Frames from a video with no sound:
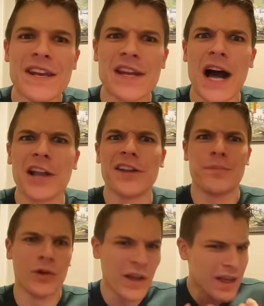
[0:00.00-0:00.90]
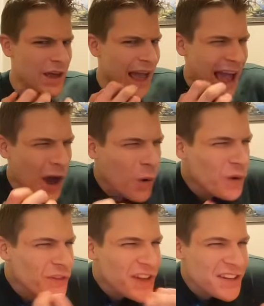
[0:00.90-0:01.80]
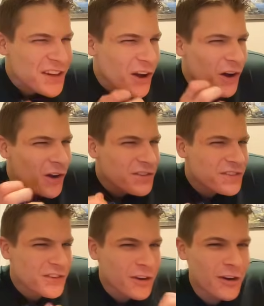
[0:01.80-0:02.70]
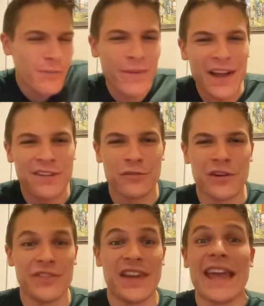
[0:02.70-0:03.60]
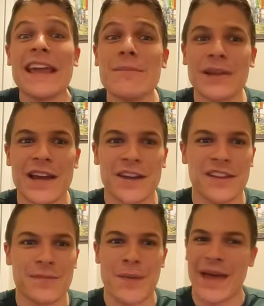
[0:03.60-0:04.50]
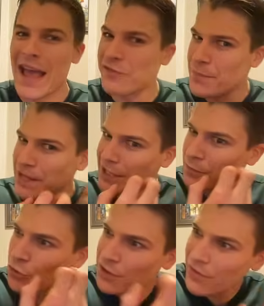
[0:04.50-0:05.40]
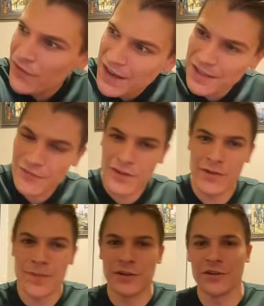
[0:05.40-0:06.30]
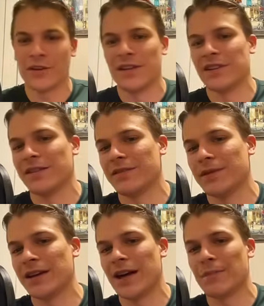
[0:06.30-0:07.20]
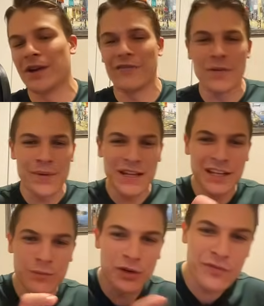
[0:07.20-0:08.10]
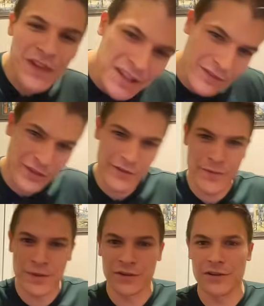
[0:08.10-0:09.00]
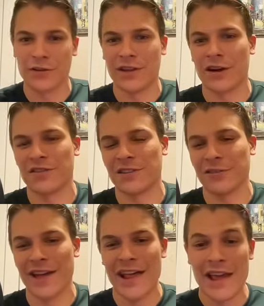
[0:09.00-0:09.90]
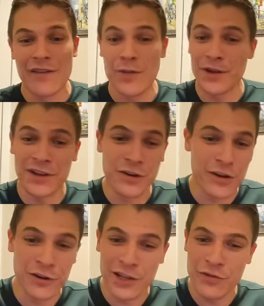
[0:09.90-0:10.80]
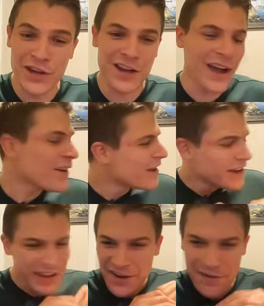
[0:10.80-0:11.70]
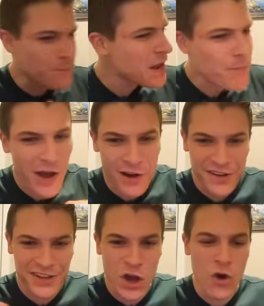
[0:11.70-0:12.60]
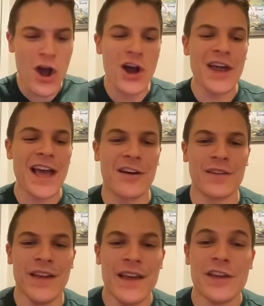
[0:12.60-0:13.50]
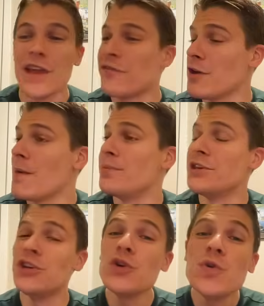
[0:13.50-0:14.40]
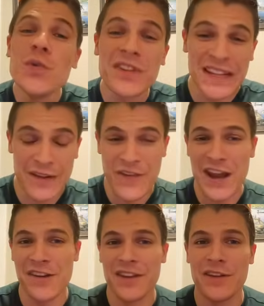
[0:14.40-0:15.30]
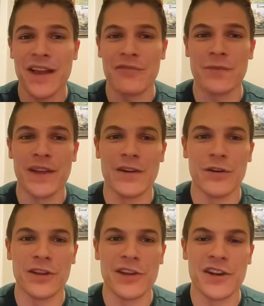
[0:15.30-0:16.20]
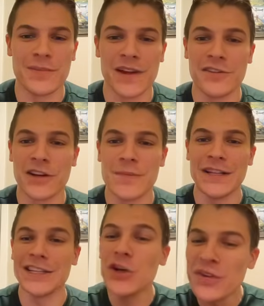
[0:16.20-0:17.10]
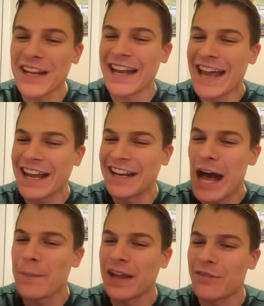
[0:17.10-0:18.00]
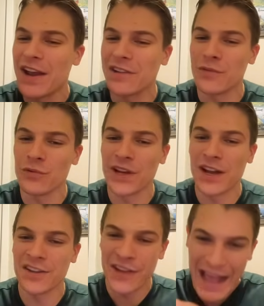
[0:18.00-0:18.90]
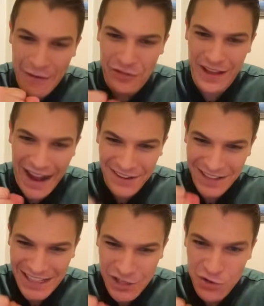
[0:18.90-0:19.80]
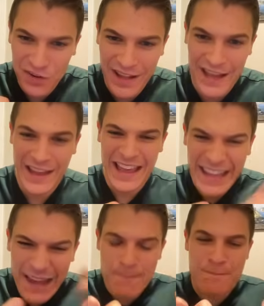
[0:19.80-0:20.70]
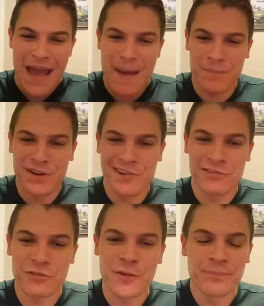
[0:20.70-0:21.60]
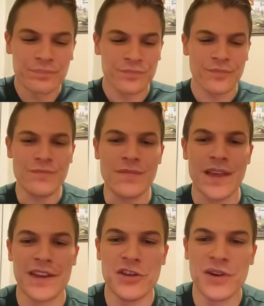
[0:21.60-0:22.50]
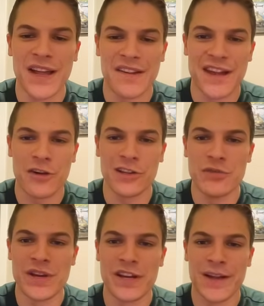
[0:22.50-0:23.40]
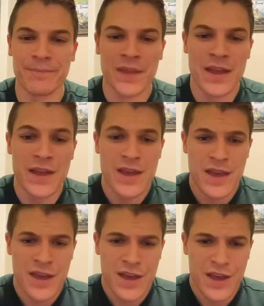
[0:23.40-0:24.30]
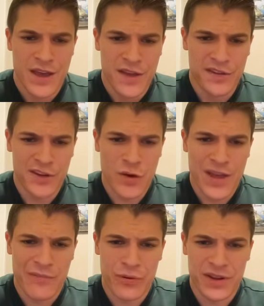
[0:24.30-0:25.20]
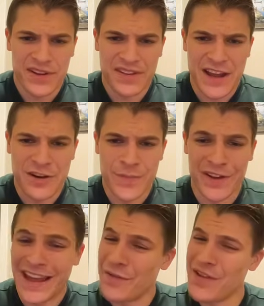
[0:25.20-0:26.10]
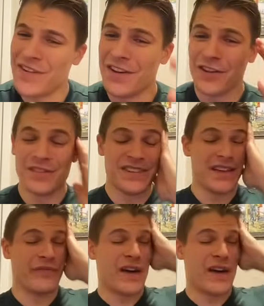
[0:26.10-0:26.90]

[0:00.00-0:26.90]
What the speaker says: be knowledgeable. How will this alter my sort of game plan on this map? I have to be a little more defensive if I build an early T-Copter. I have to be a little more defensive if I build an early artillery. If I build an early recon, get your beep on. Just go on out. You have to abuse the advantage that you get from the early units because you're going to be losing an economic advantage from the recon. So you have to actually use that, get map control, and utilize that early recon. So we have pretty standard build. Now we have another day